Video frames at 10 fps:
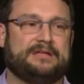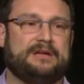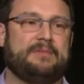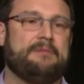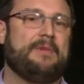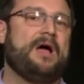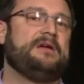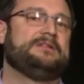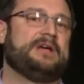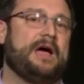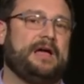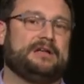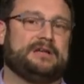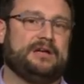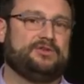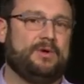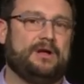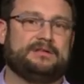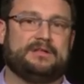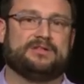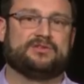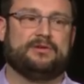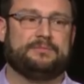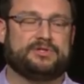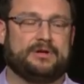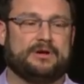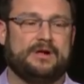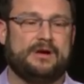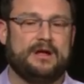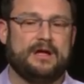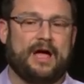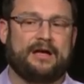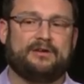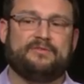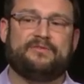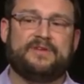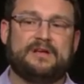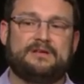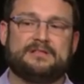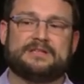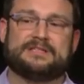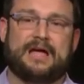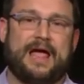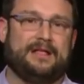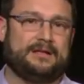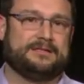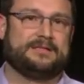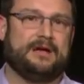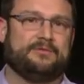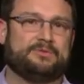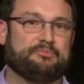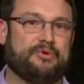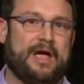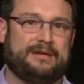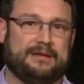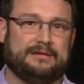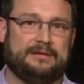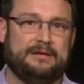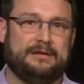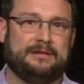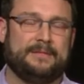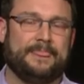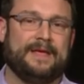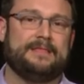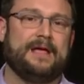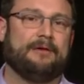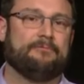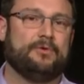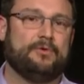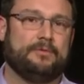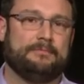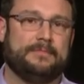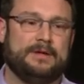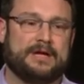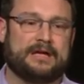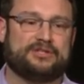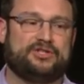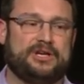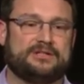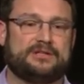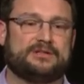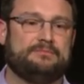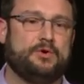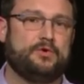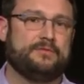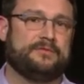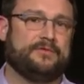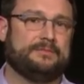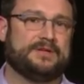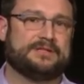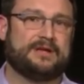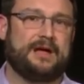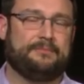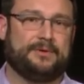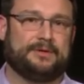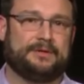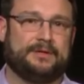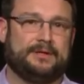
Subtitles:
and in my mind's eye, as I dwelt in the Scripture, I could feel the silence that was pregnant in that room as Jesus moved from disciple